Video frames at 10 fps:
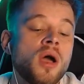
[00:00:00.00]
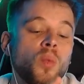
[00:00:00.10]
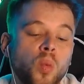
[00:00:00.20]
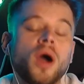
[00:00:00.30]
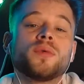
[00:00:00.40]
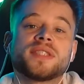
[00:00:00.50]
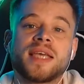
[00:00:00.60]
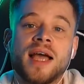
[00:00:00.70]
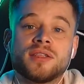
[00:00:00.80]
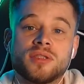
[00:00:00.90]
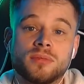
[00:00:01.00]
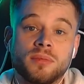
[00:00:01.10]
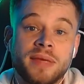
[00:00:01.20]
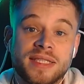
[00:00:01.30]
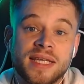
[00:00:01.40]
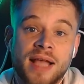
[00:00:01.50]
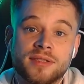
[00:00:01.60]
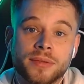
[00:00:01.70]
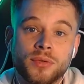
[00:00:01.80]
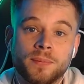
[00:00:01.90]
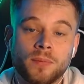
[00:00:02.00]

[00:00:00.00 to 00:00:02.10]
why was the meeting cancelled?